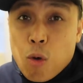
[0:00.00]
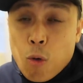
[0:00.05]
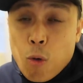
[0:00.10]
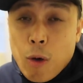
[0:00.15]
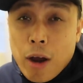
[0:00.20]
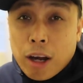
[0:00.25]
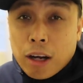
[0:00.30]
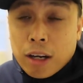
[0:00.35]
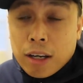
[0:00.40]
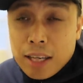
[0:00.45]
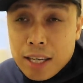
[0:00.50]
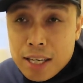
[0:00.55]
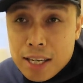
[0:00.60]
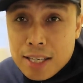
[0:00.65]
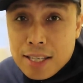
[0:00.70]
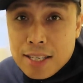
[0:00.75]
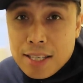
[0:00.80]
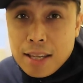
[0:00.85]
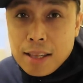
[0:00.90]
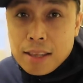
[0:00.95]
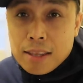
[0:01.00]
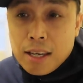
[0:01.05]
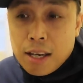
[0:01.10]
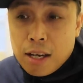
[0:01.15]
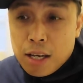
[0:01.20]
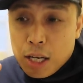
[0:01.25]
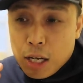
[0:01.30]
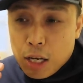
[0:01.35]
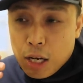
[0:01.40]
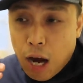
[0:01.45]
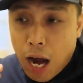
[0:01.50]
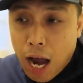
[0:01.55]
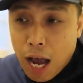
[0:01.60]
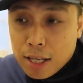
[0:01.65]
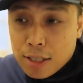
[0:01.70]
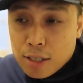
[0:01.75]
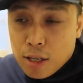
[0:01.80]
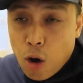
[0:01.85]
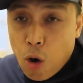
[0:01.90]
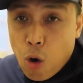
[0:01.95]
Where is it
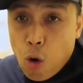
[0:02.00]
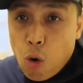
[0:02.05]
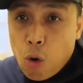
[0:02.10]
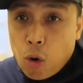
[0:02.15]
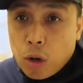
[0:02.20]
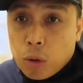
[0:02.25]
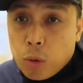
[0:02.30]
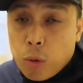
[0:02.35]
as a whole?